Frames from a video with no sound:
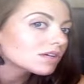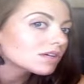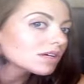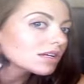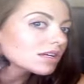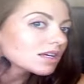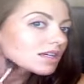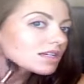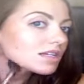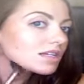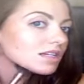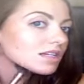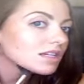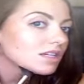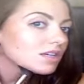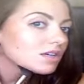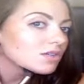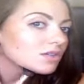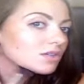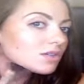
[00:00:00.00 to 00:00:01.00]
and
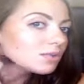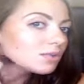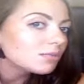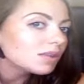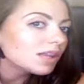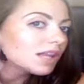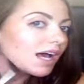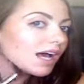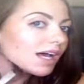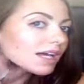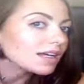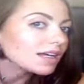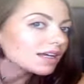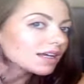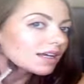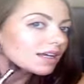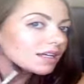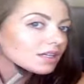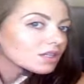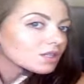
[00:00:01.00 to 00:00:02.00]
continue to blend
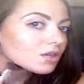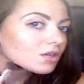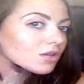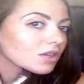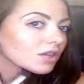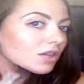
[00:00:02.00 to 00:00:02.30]
into